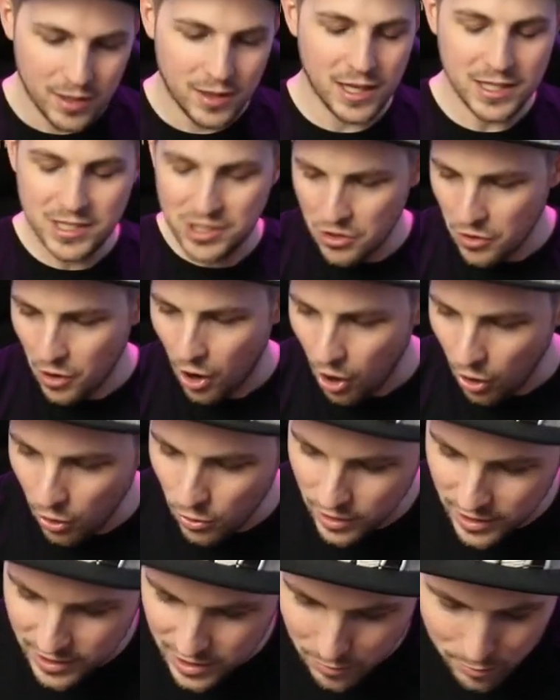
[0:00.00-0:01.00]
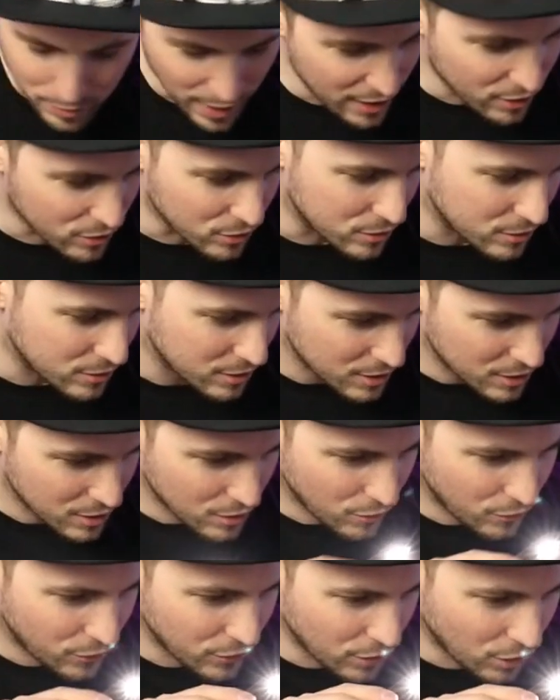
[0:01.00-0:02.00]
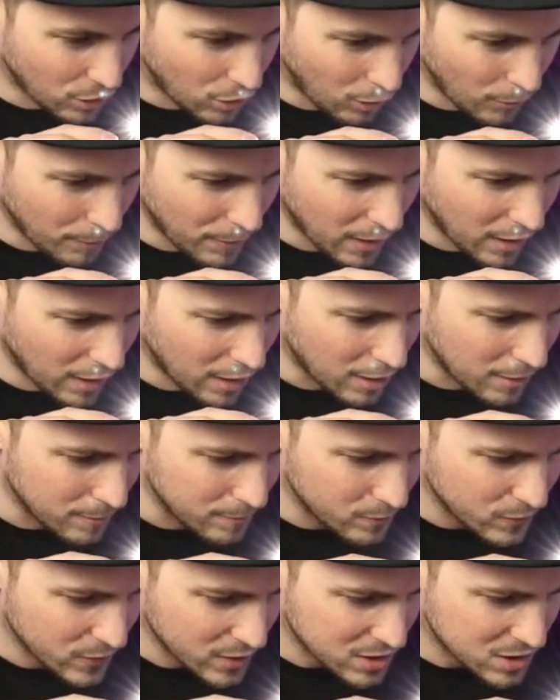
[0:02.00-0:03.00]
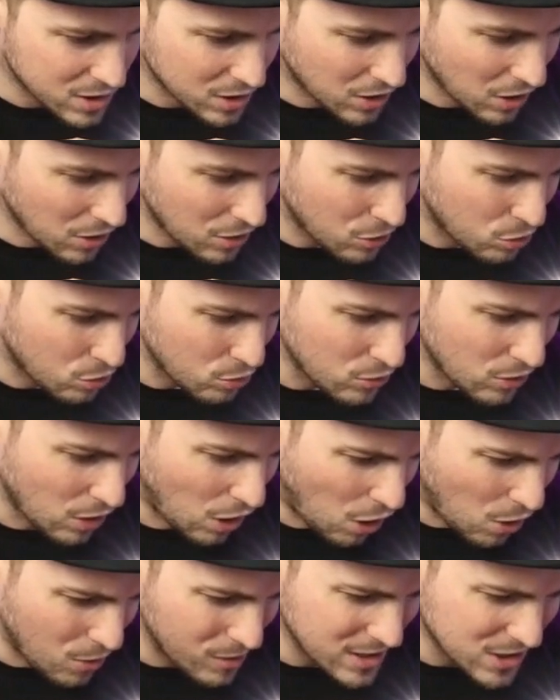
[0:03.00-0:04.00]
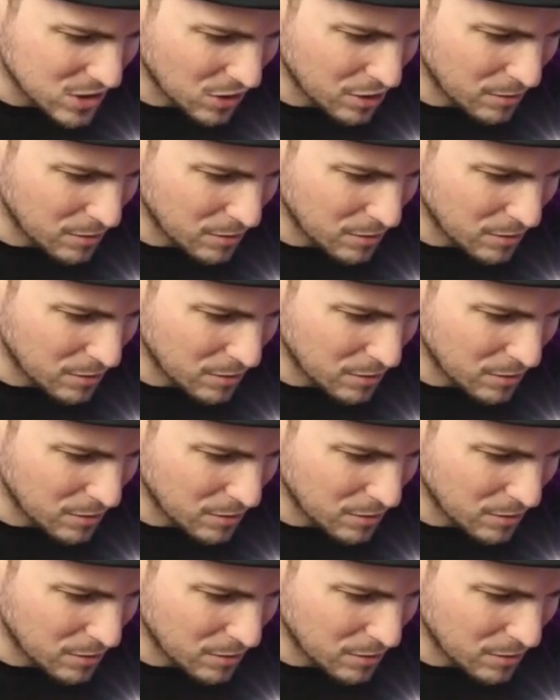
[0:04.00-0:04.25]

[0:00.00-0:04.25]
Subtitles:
There's no hole in the barrel for the hop arm to go through. The hole is on the